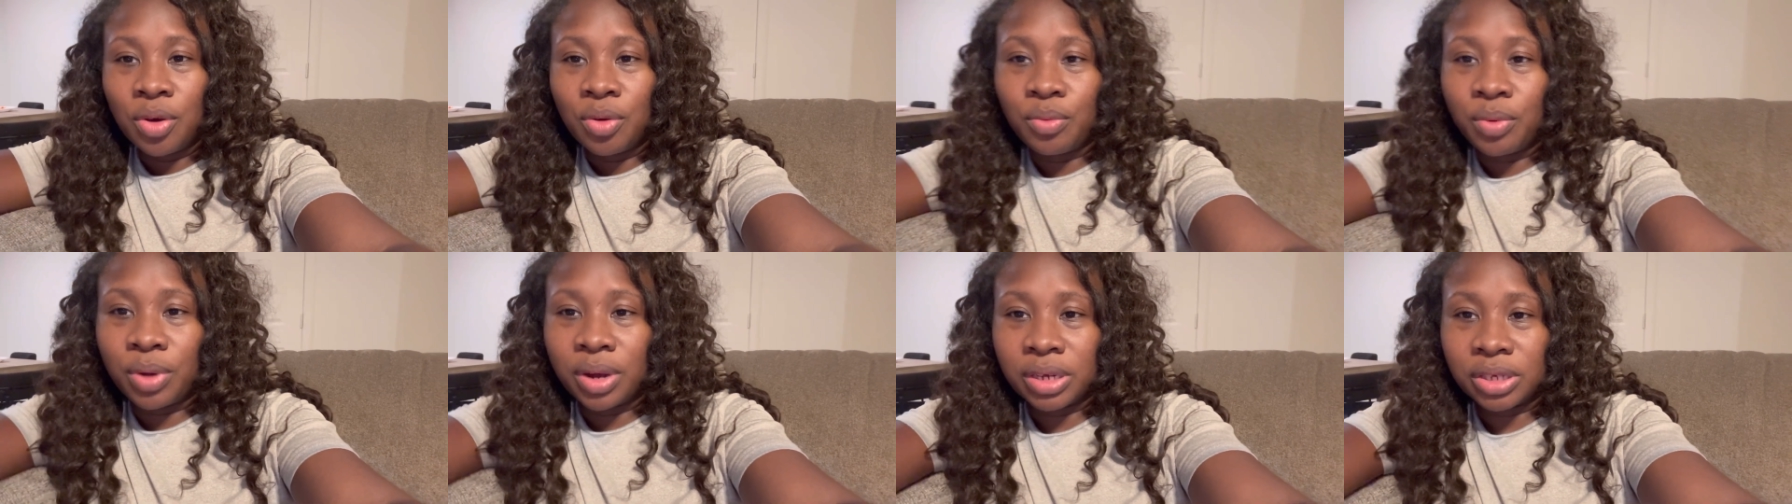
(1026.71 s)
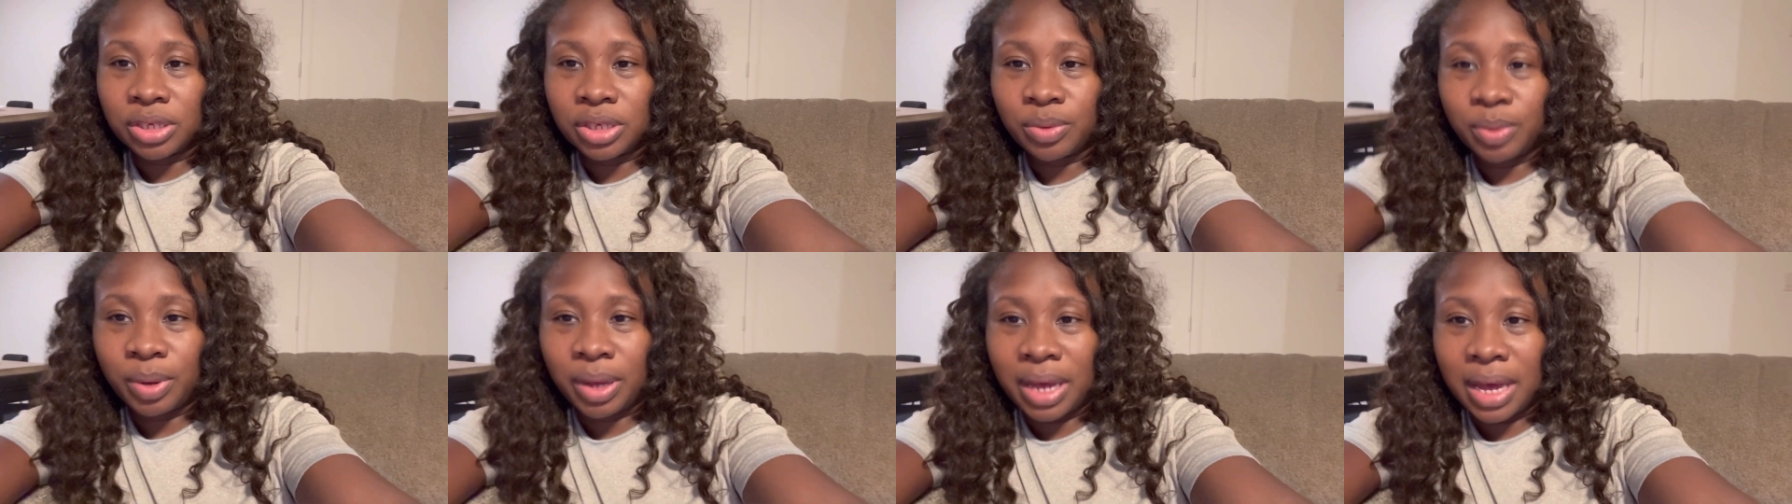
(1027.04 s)
where
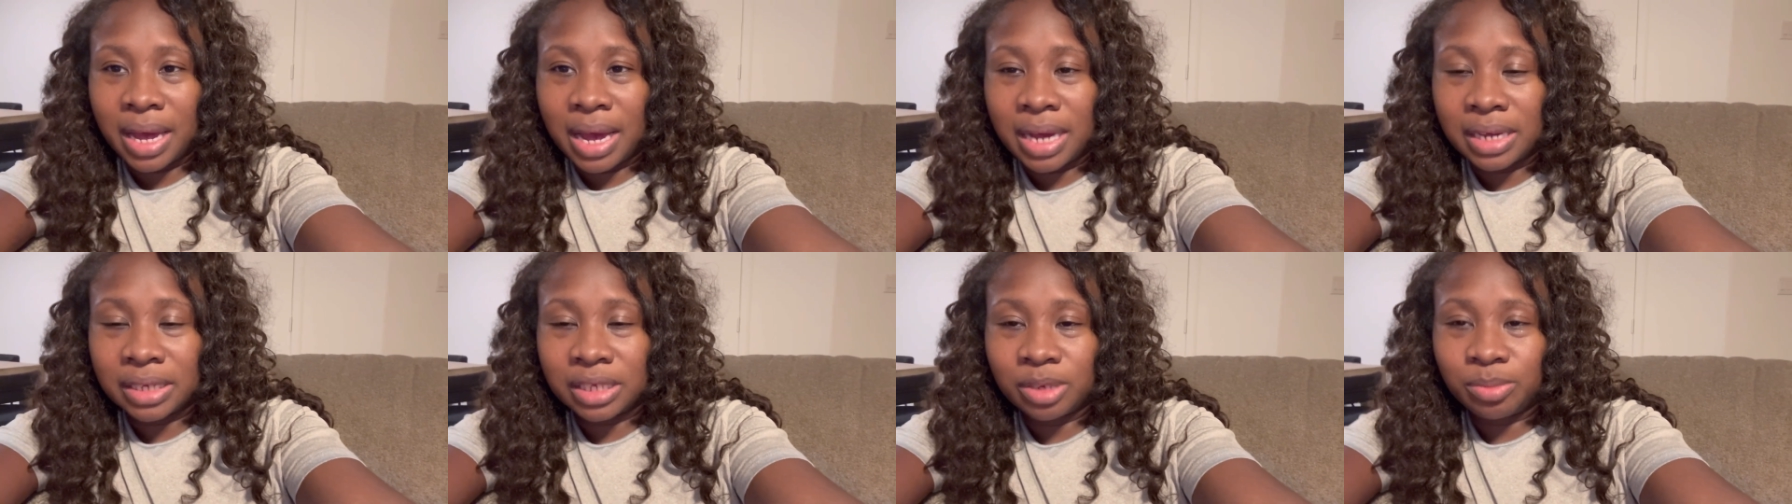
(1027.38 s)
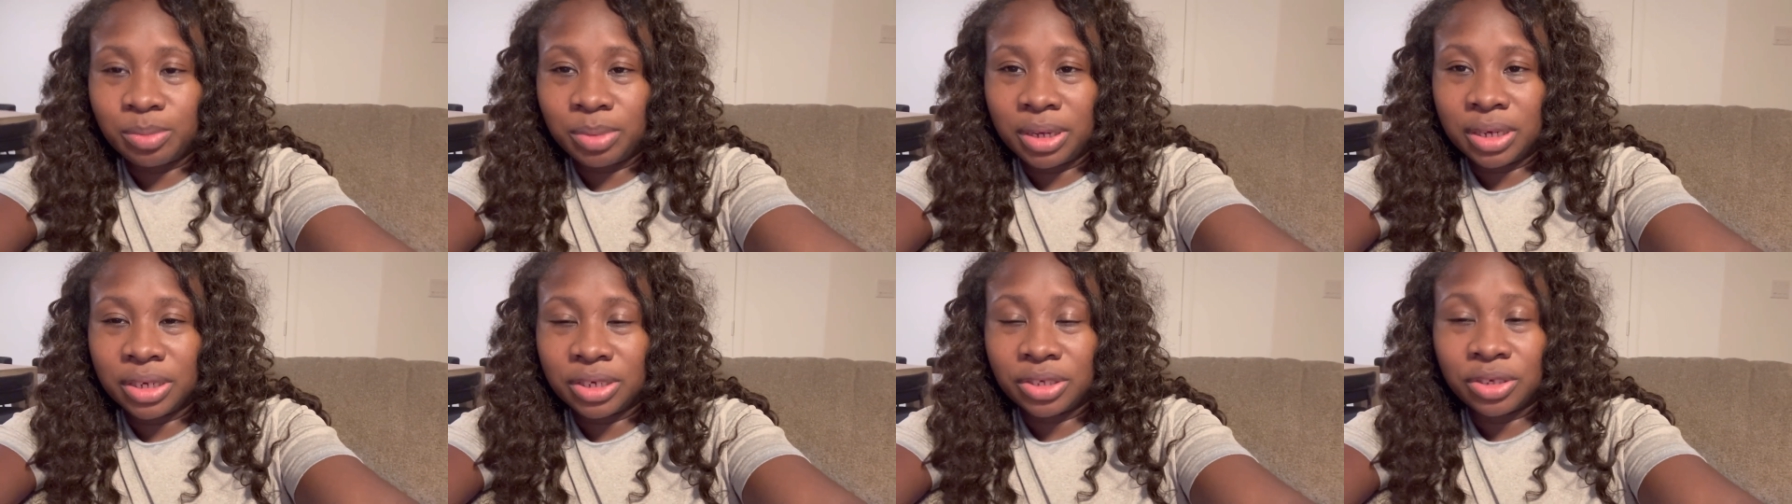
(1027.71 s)
Soraya has
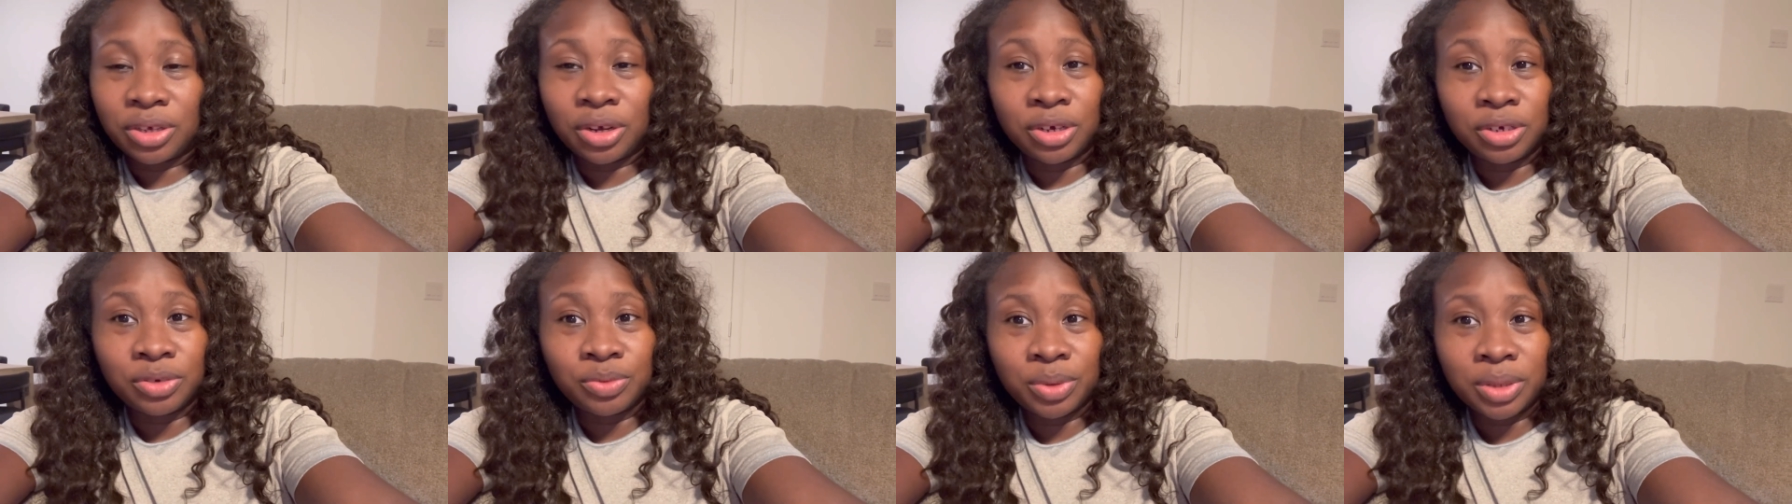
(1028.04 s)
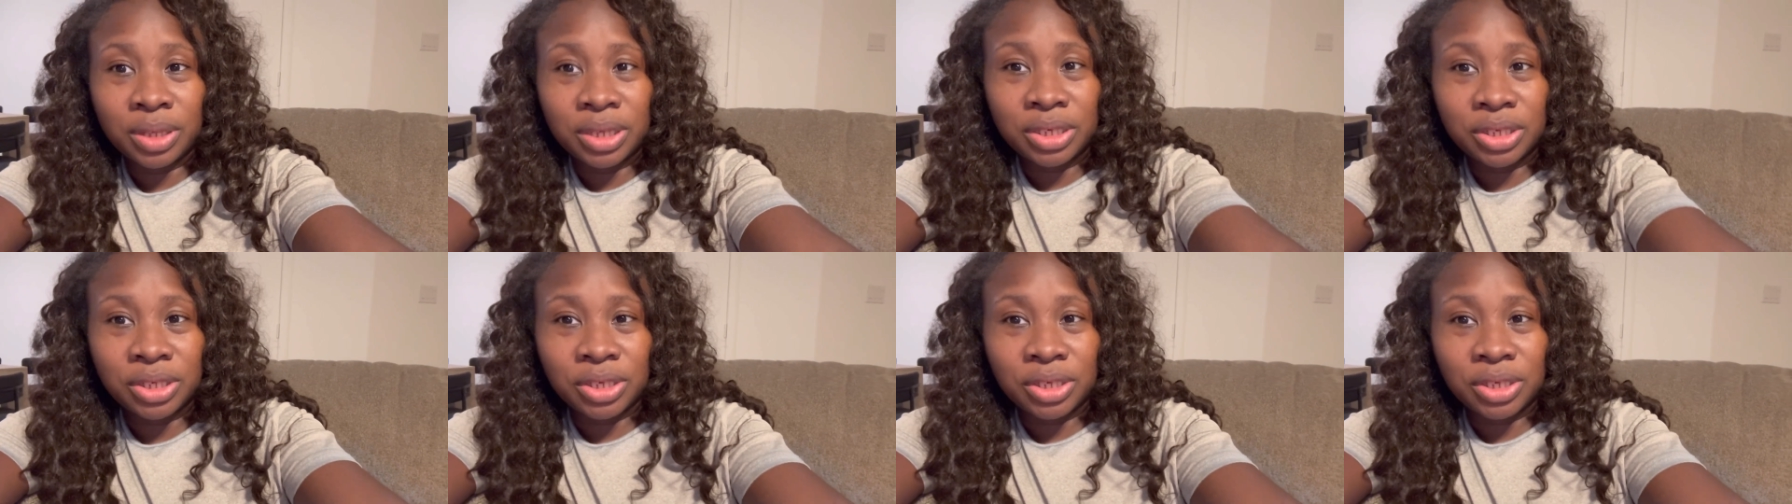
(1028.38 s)
it because hers really